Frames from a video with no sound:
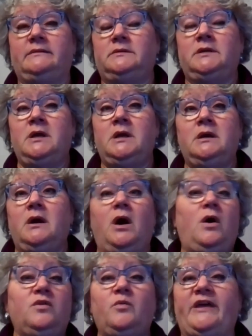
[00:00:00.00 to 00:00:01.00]
and
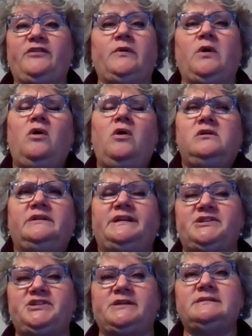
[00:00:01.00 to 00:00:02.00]
all the way through all
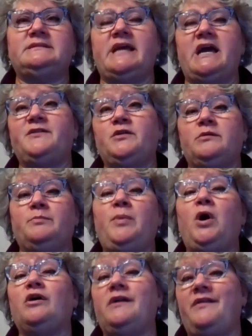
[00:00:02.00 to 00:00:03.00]
clinicians the other
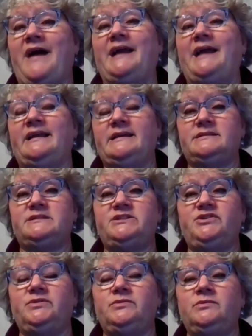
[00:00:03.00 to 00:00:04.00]
part of that is
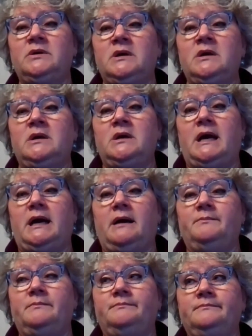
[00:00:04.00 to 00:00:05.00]
to
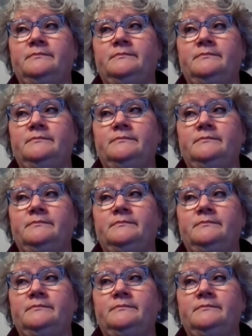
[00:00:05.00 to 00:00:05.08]
um,